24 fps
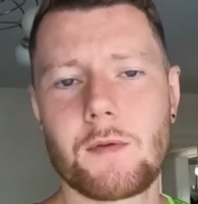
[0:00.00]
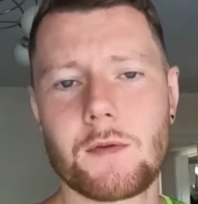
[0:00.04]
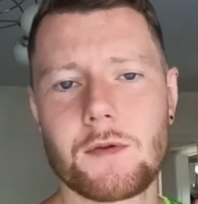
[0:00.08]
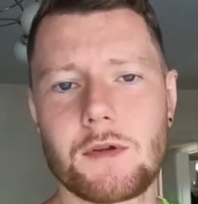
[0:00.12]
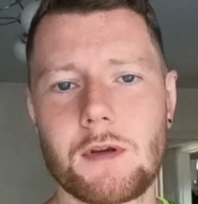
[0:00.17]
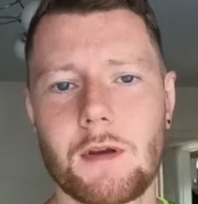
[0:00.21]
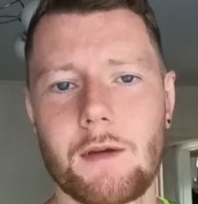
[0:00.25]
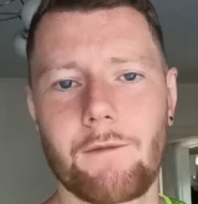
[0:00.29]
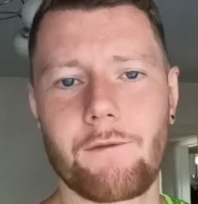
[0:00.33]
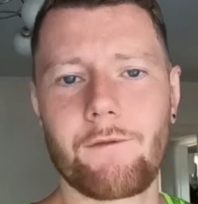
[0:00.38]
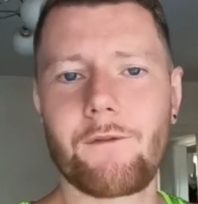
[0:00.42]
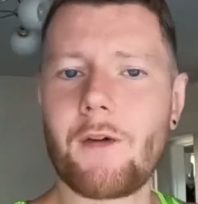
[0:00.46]
which
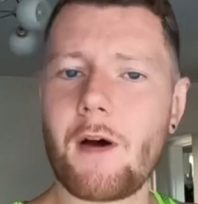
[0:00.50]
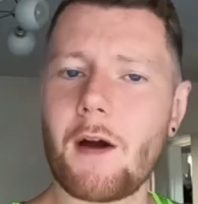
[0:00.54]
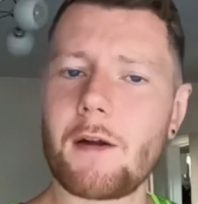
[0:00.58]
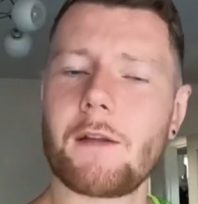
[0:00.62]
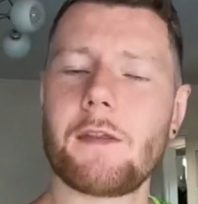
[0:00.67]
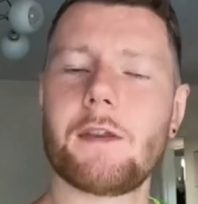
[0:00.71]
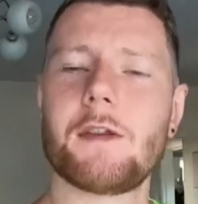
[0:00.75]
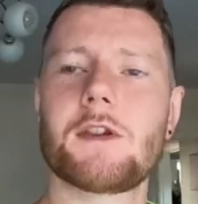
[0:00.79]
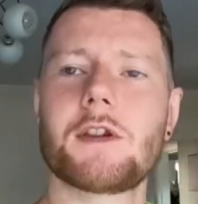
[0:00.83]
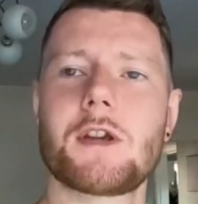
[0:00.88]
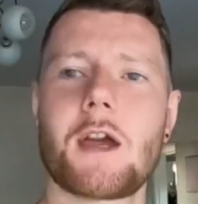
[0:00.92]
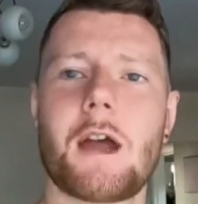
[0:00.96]
you can find
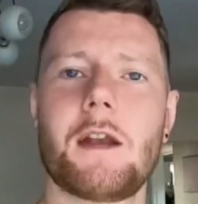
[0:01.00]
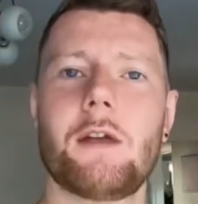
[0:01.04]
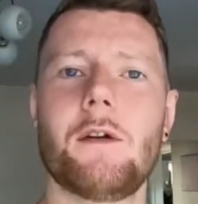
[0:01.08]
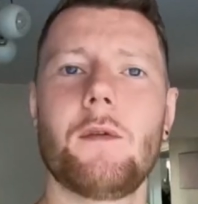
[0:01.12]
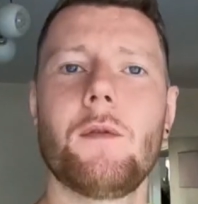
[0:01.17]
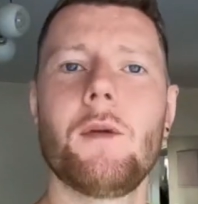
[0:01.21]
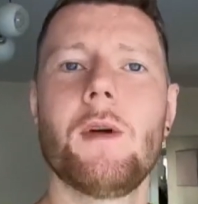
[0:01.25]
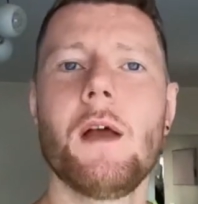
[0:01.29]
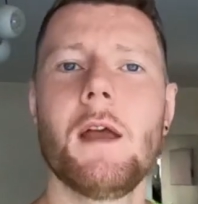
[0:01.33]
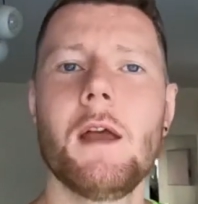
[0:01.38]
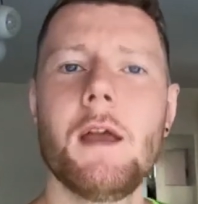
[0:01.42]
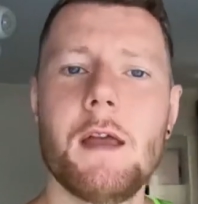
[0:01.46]
on the
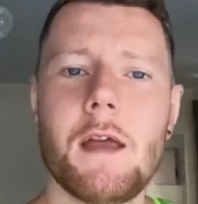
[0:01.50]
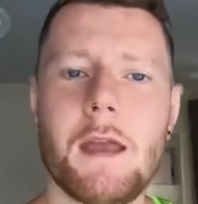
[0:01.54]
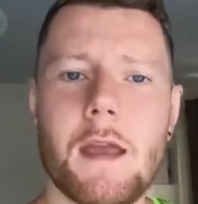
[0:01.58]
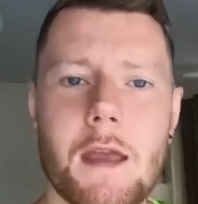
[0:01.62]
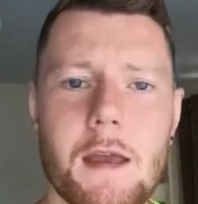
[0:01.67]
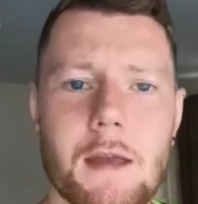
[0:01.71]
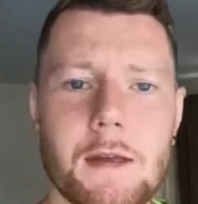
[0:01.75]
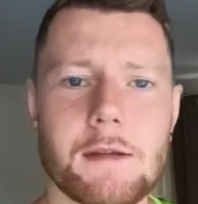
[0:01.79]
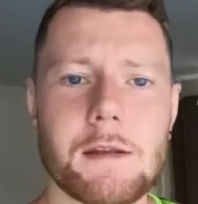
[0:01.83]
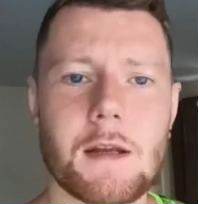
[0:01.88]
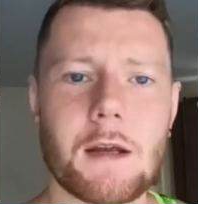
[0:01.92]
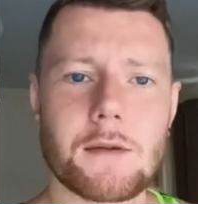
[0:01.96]
channel,
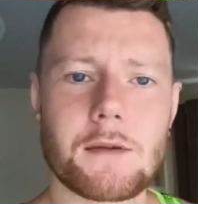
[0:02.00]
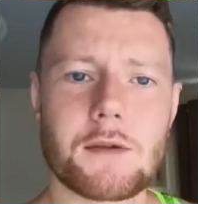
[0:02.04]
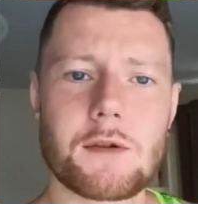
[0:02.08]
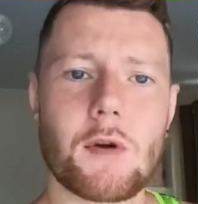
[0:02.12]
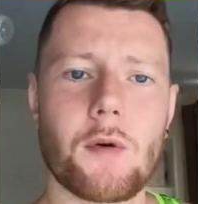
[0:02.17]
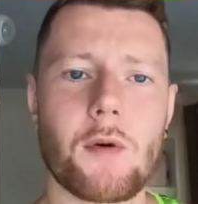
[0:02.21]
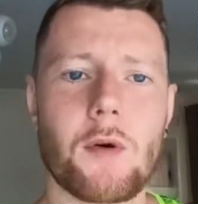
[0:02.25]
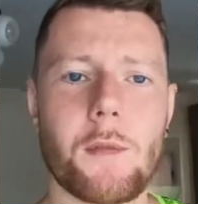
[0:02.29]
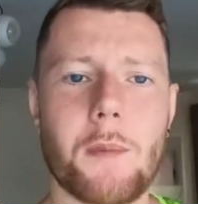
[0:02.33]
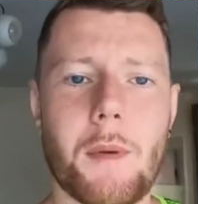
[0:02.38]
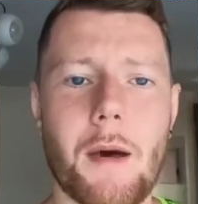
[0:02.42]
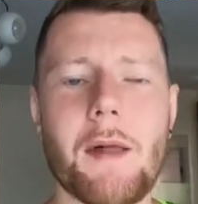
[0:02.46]
it does
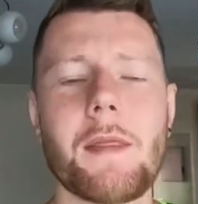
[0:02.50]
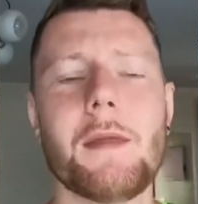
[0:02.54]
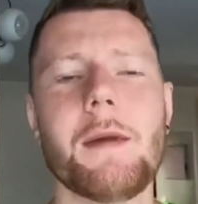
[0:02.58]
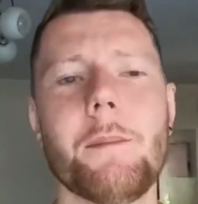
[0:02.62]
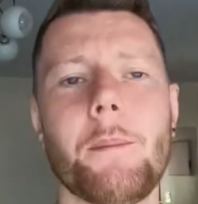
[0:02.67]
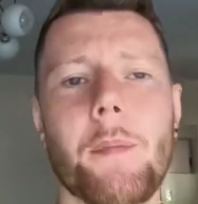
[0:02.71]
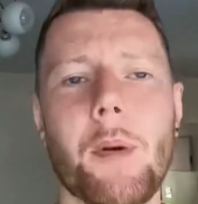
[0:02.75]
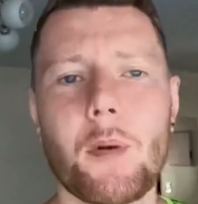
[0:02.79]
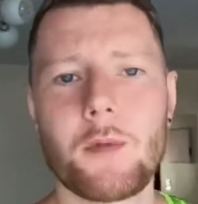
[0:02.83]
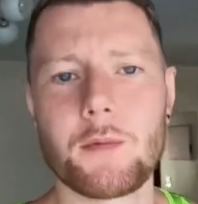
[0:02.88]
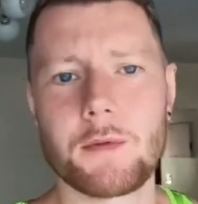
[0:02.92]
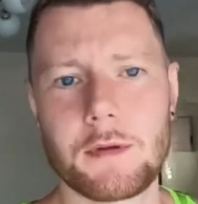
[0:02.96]
talk about the
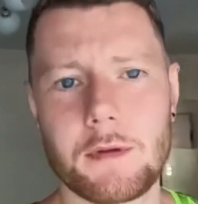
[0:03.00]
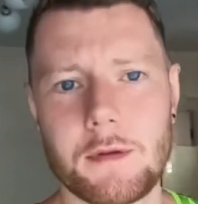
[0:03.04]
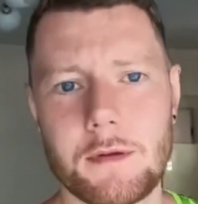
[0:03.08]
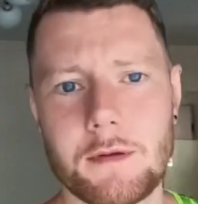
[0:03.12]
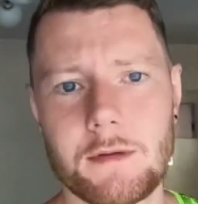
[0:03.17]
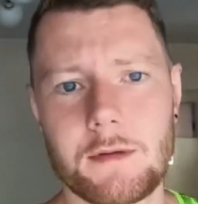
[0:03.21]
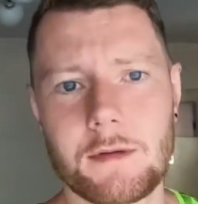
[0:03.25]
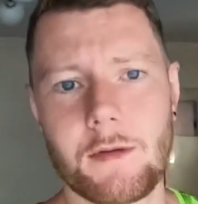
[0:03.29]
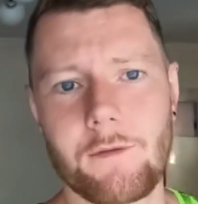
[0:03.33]
importance